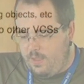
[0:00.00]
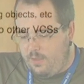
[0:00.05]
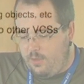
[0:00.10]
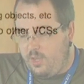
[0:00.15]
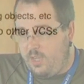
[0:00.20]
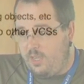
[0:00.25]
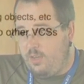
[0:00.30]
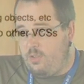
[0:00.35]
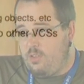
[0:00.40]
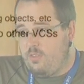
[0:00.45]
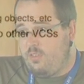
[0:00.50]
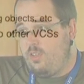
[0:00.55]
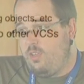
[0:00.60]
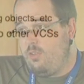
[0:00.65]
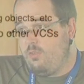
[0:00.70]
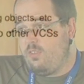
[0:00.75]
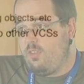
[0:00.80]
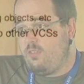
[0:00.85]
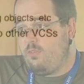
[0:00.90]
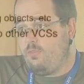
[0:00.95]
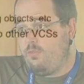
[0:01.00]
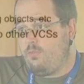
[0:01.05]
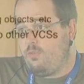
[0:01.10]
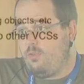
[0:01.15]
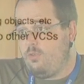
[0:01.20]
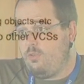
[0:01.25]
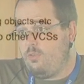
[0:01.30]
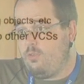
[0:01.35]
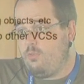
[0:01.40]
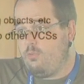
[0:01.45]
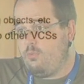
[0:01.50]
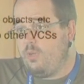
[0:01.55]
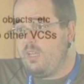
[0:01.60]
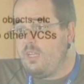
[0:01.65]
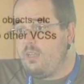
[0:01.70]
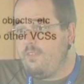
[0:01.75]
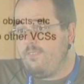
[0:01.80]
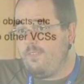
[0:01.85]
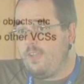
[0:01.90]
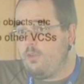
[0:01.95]
You can also use it to do
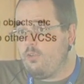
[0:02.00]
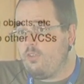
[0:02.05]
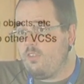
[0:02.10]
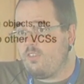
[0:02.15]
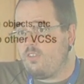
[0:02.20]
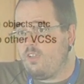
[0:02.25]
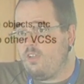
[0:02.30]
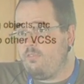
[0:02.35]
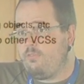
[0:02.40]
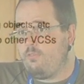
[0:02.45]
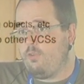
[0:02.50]
really weird stuff.